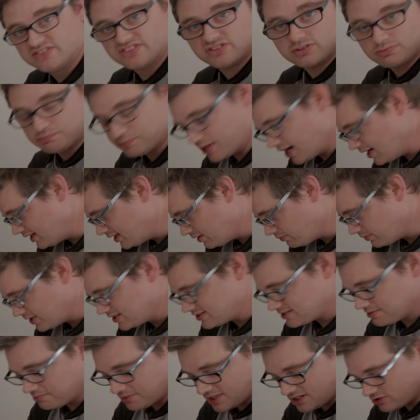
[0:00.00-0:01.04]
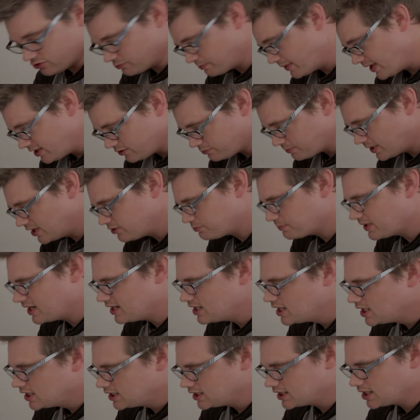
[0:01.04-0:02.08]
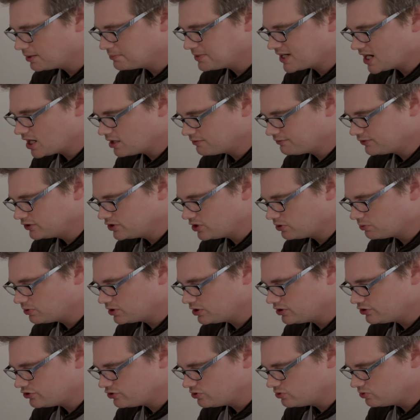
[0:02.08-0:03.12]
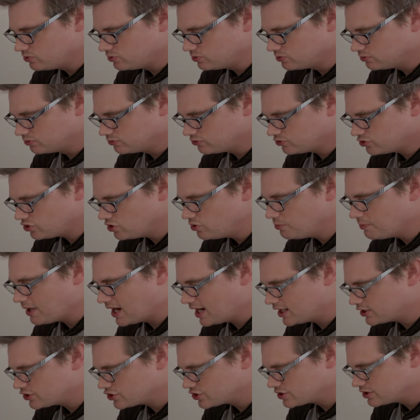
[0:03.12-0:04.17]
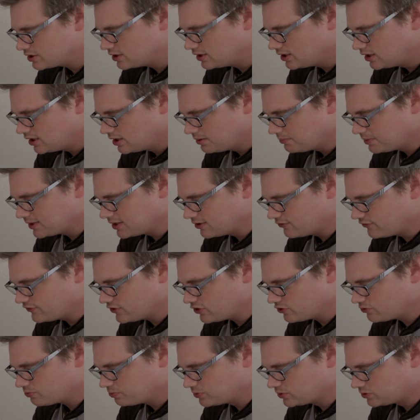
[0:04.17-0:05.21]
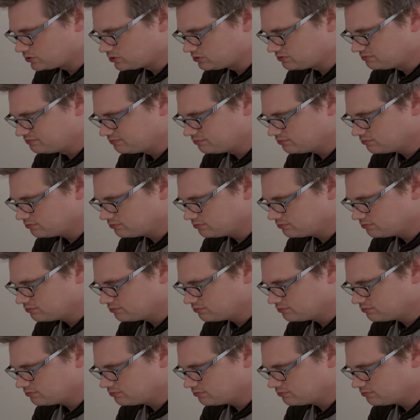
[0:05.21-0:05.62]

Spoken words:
spray it, wait 10 minutes, spray, spray, spray. You gotta be careful, you don't want to do too much, because this will,